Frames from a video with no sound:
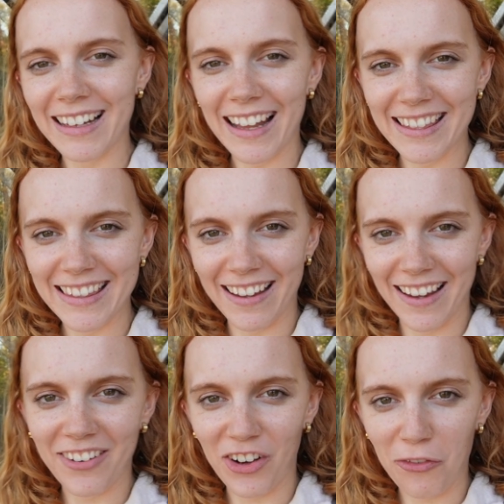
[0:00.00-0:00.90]
glad that
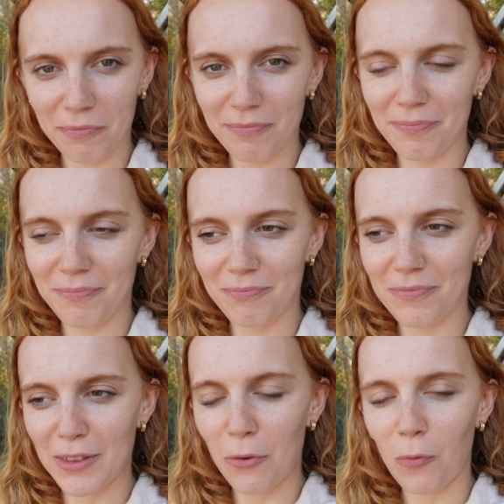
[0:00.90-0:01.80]
I got
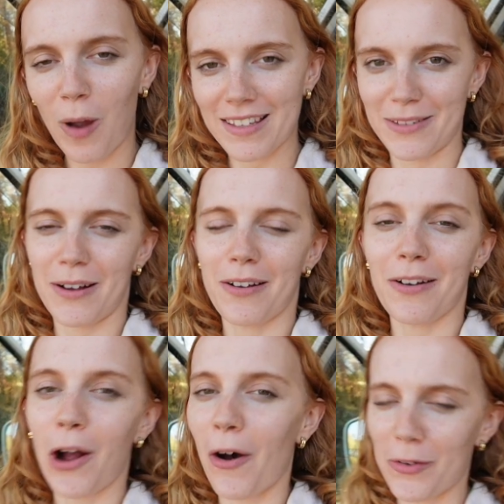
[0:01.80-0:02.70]
wet so I
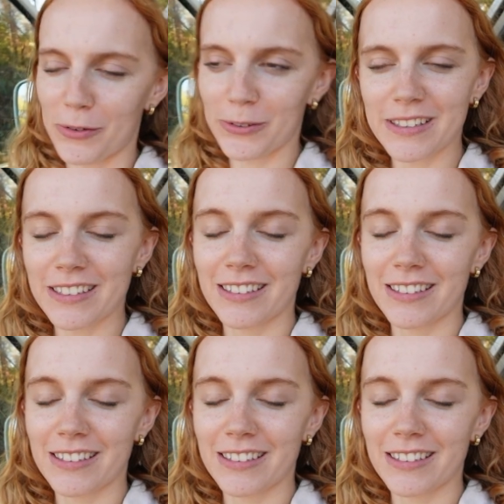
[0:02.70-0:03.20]
got cold.